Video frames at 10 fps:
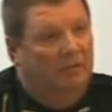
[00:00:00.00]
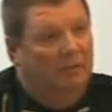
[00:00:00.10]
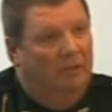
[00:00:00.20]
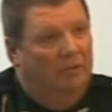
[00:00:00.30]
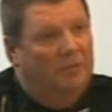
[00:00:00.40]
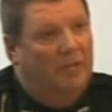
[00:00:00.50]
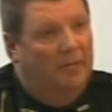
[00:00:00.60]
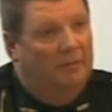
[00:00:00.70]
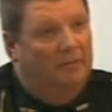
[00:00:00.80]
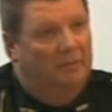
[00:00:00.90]
Use
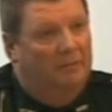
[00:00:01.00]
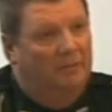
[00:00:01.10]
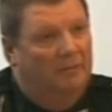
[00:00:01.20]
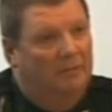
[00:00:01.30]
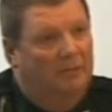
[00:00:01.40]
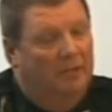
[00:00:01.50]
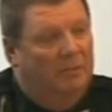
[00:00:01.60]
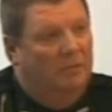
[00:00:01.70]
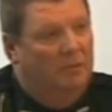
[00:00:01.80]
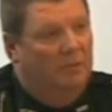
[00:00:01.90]
us. That's
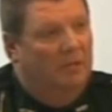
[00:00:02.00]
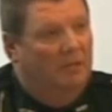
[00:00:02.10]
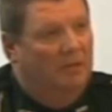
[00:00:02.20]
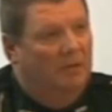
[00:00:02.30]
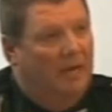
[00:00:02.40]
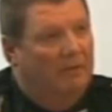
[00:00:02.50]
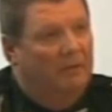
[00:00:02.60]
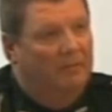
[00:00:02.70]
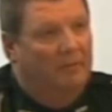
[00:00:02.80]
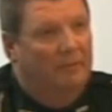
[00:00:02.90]
what you're getting your
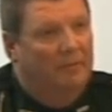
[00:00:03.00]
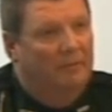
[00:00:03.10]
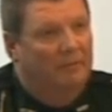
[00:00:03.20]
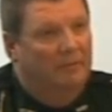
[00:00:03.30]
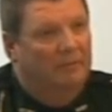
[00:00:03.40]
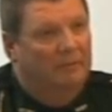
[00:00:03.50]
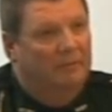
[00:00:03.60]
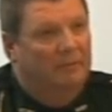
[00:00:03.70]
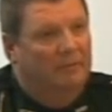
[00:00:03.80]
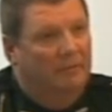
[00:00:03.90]
dollars for.
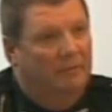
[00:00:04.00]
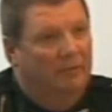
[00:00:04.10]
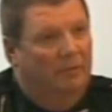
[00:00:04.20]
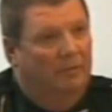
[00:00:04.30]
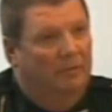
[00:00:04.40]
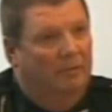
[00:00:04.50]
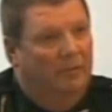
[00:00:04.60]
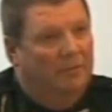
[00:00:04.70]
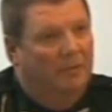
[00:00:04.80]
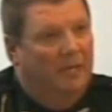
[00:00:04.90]
So
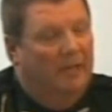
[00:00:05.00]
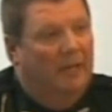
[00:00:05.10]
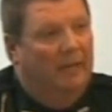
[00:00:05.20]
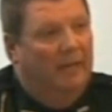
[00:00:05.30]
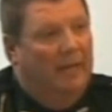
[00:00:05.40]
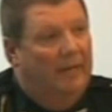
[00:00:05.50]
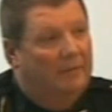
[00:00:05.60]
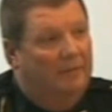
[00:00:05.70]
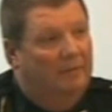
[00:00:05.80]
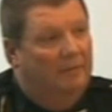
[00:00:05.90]
that's what I'd like to
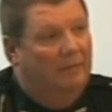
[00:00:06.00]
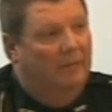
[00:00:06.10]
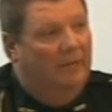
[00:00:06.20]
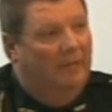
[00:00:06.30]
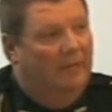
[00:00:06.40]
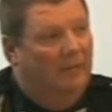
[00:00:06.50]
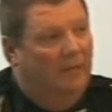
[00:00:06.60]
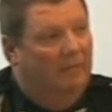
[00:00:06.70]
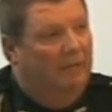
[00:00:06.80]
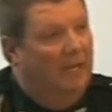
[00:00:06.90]
ask. And
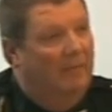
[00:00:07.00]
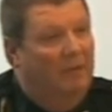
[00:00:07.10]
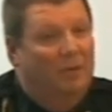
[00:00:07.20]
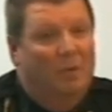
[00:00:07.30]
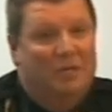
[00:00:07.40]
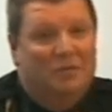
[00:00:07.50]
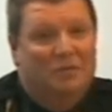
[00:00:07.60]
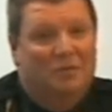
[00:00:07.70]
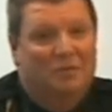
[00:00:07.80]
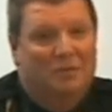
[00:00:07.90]
if you have any
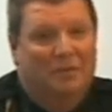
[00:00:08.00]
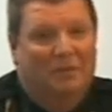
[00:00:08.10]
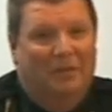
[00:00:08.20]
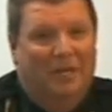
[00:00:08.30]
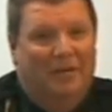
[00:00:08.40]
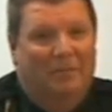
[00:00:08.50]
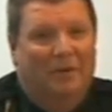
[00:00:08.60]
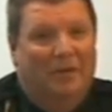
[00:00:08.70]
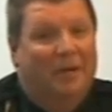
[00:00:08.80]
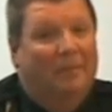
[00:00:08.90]
questions or something you'd like to
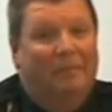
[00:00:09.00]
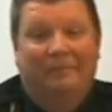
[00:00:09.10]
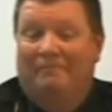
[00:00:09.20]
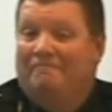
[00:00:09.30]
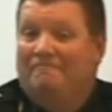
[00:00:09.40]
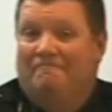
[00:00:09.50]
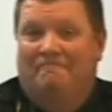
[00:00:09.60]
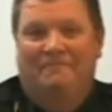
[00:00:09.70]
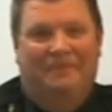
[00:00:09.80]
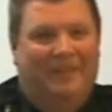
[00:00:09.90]
bring up,
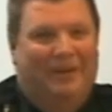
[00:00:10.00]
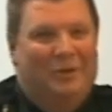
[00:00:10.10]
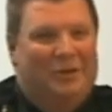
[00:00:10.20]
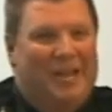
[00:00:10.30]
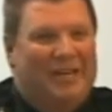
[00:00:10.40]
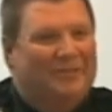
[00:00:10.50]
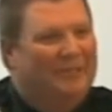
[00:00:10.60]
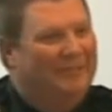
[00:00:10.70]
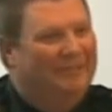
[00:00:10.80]
I'm here to answer it.